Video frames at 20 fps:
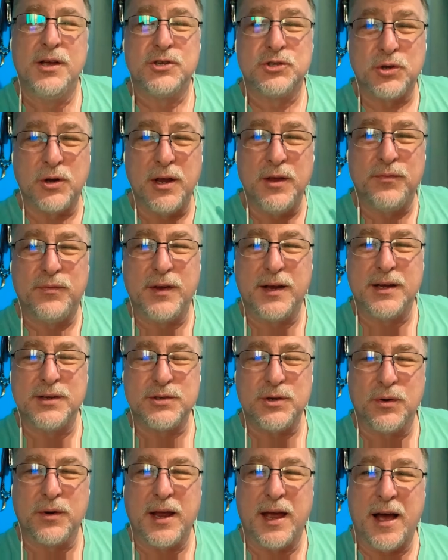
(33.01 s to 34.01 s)
So he figures,
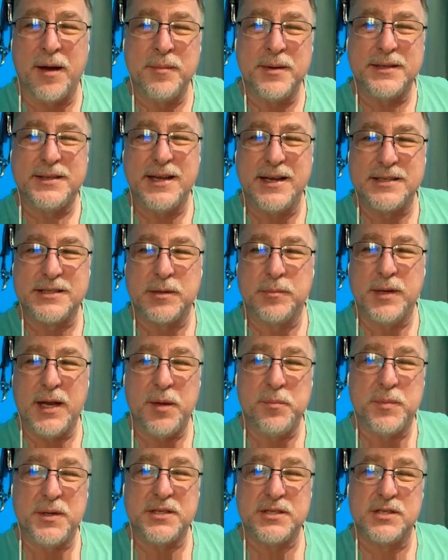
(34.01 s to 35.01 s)
okay, I'm going to take some of
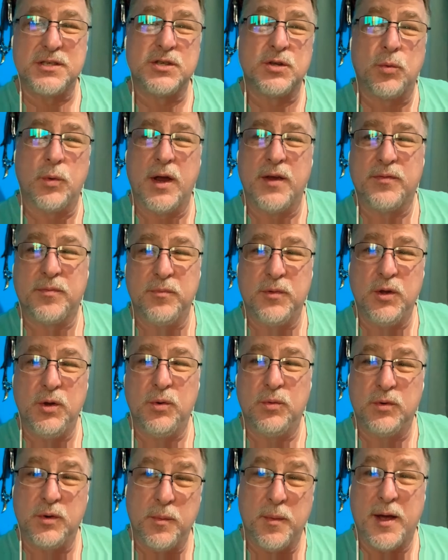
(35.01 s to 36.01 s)
that business away from
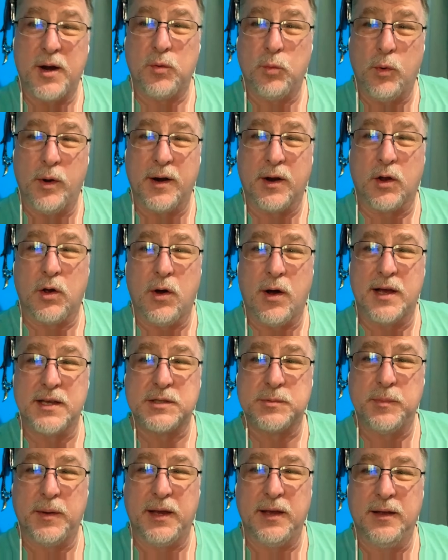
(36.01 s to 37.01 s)
you no matter what it
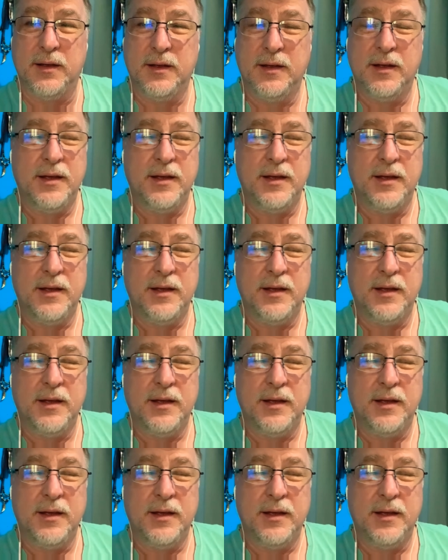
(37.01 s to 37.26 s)
costs me.